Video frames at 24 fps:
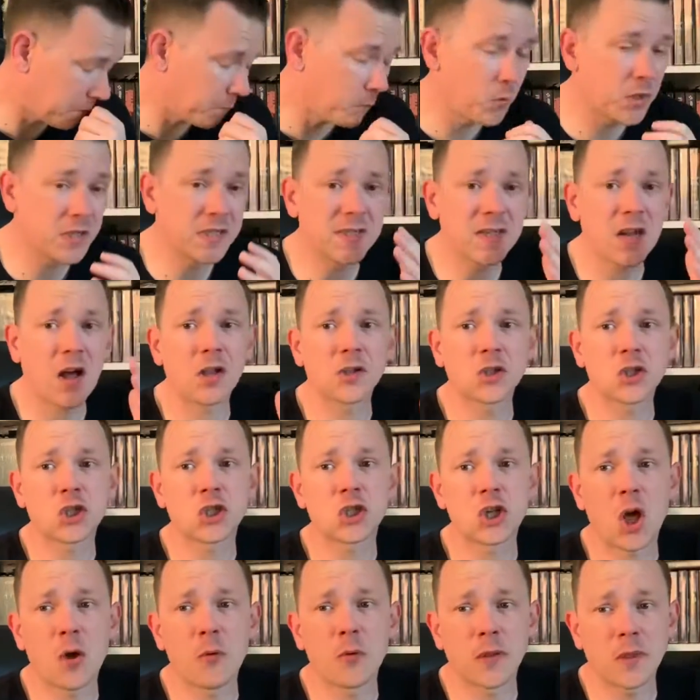we started
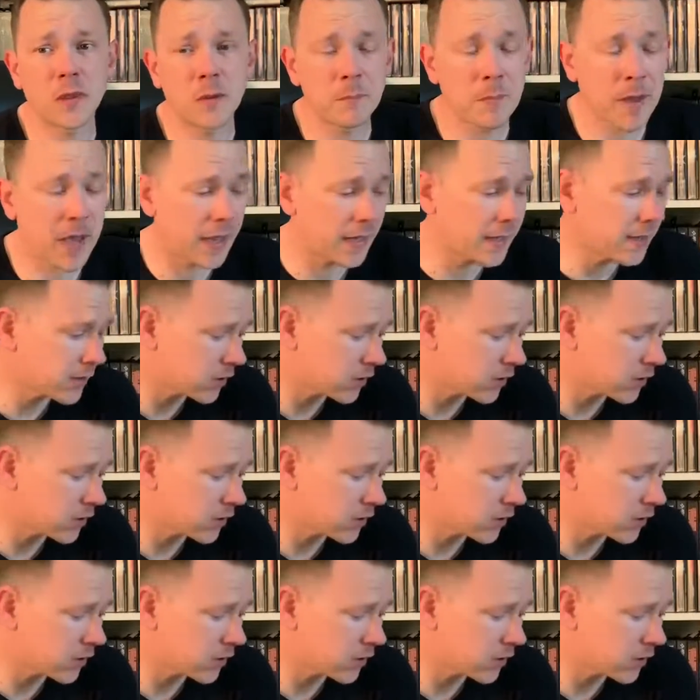slowing the pace